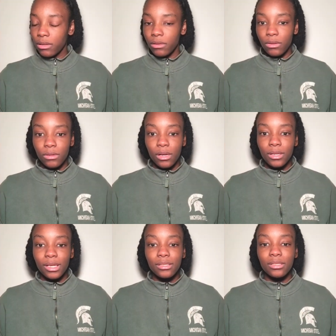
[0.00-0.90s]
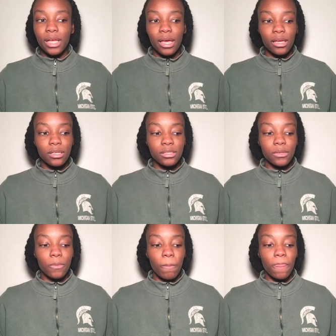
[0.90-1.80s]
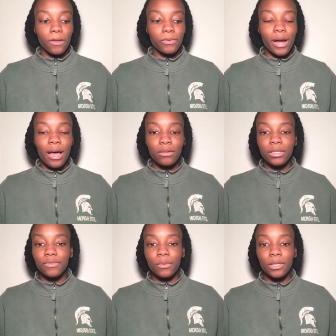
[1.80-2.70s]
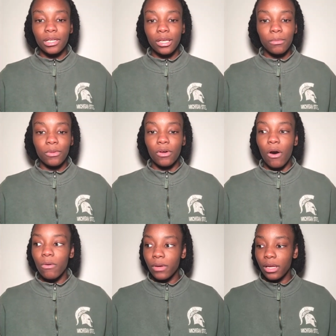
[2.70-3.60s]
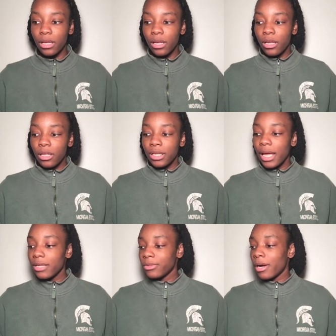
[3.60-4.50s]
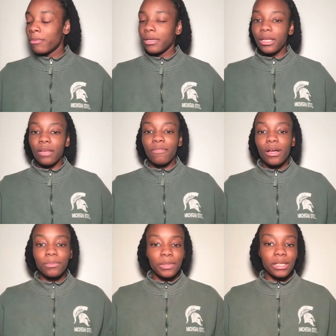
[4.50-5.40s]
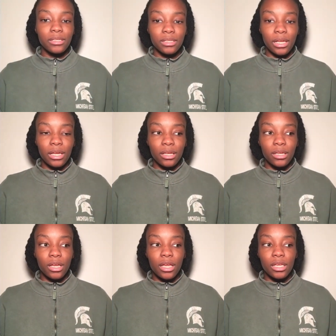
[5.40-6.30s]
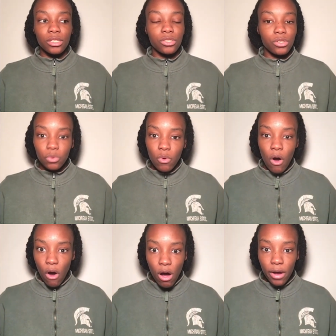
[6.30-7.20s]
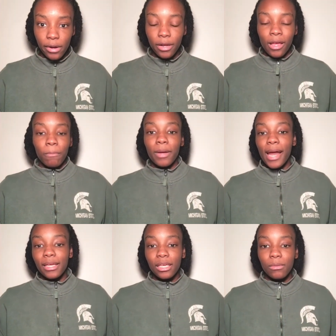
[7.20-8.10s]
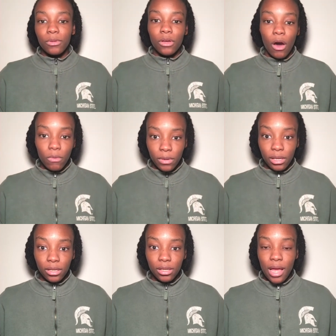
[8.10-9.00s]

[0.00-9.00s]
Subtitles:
You know, there's days where I don't even want to keep going. Days where I want to give up because, like, it's too hard. But I keep going.